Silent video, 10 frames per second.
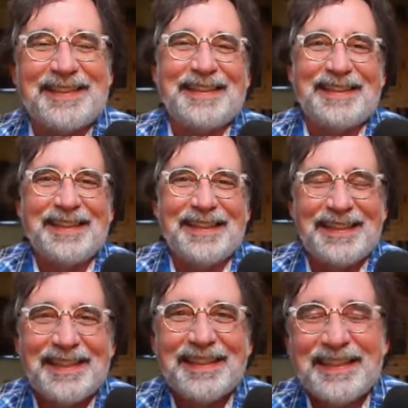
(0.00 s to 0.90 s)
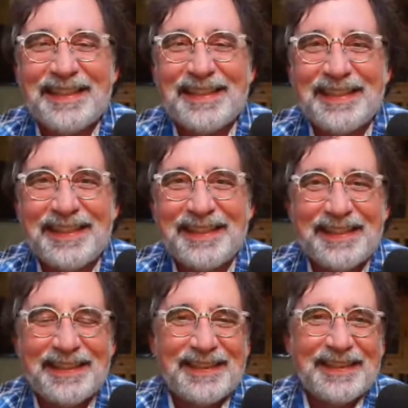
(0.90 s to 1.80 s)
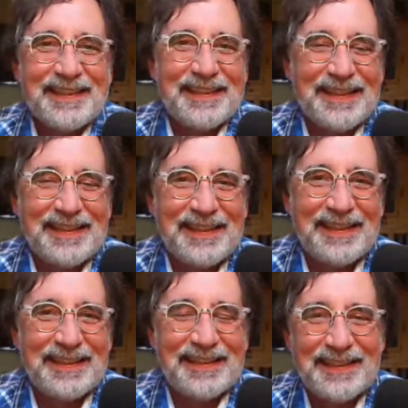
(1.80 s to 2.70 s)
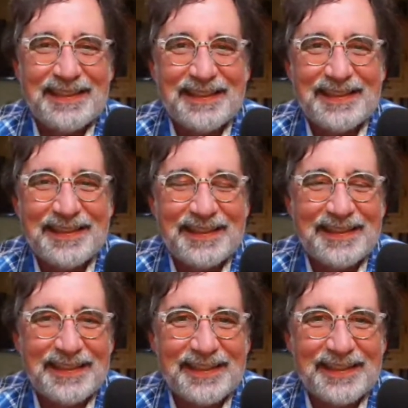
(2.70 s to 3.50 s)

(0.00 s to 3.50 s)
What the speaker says: [no speech]